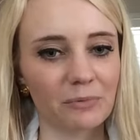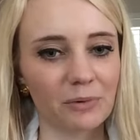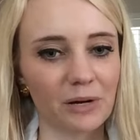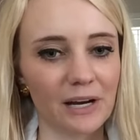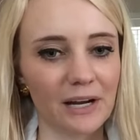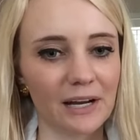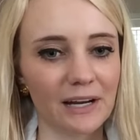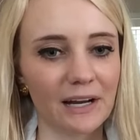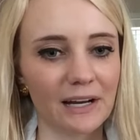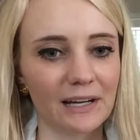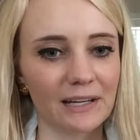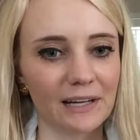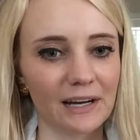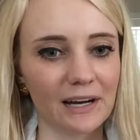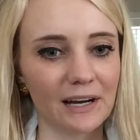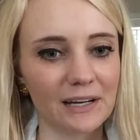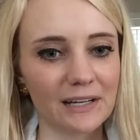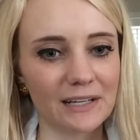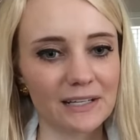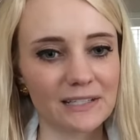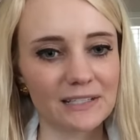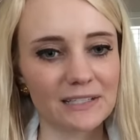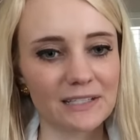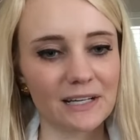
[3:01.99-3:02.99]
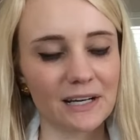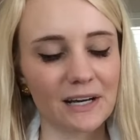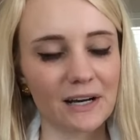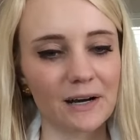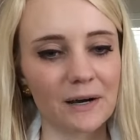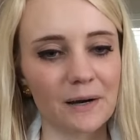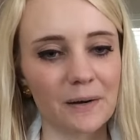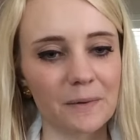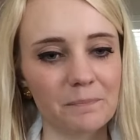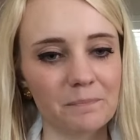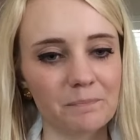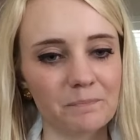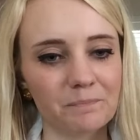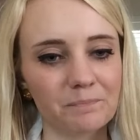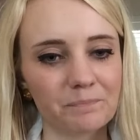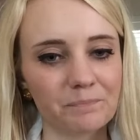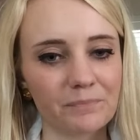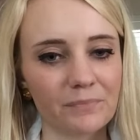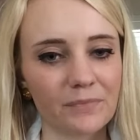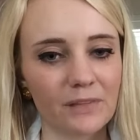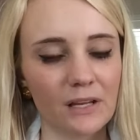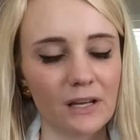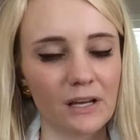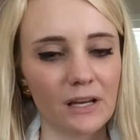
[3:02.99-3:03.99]
why I got it.
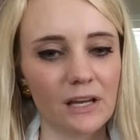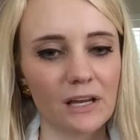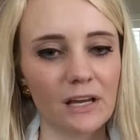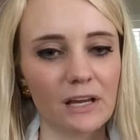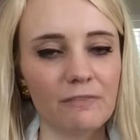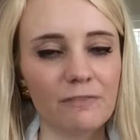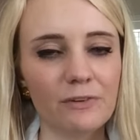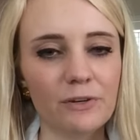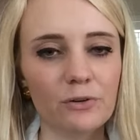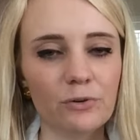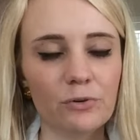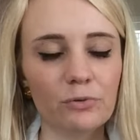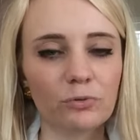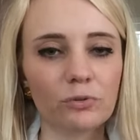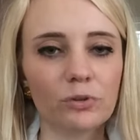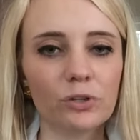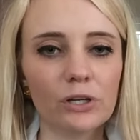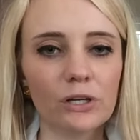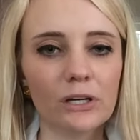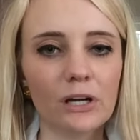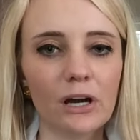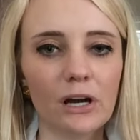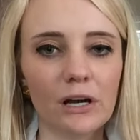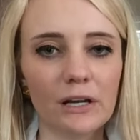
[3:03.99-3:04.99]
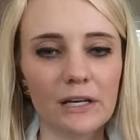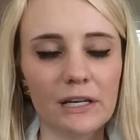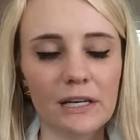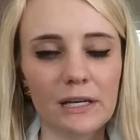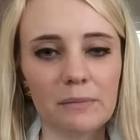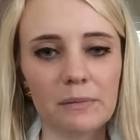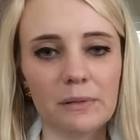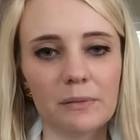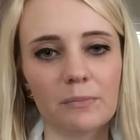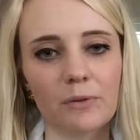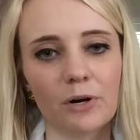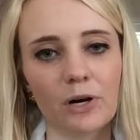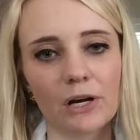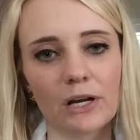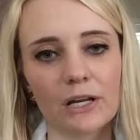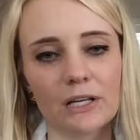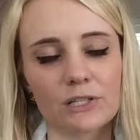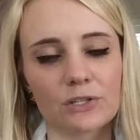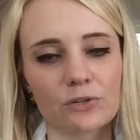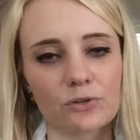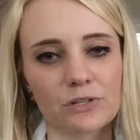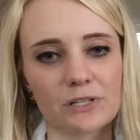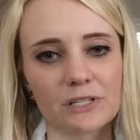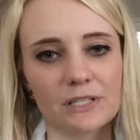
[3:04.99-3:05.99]
If you look on Neiman
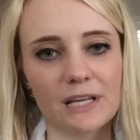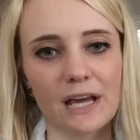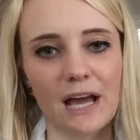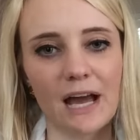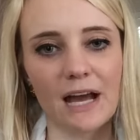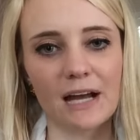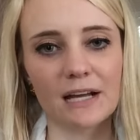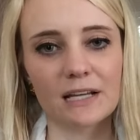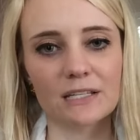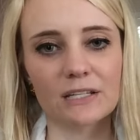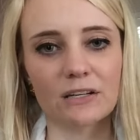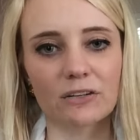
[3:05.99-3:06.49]
Marcus or Saks,